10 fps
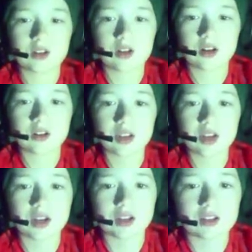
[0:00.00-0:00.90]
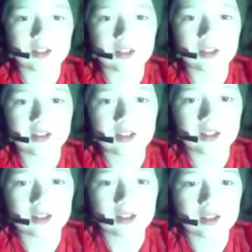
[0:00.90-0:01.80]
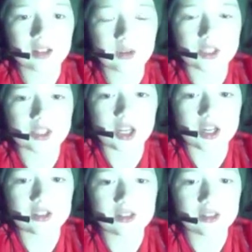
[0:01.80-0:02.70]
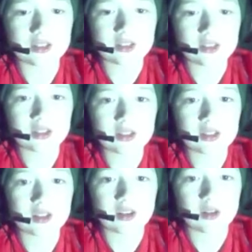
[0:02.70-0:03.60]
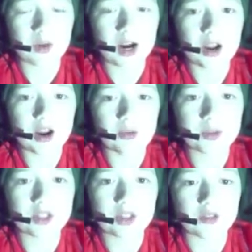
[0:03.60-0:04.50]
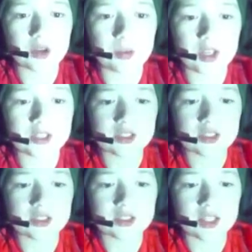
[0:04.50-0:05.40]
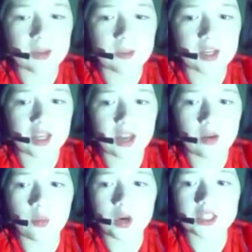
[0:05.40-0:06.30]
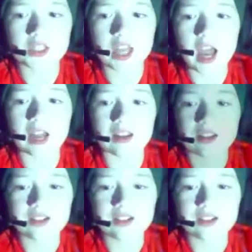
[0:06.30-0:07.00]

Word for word: Oh, yeah. Question? Why are we delivering pizzas at midnight? What is that?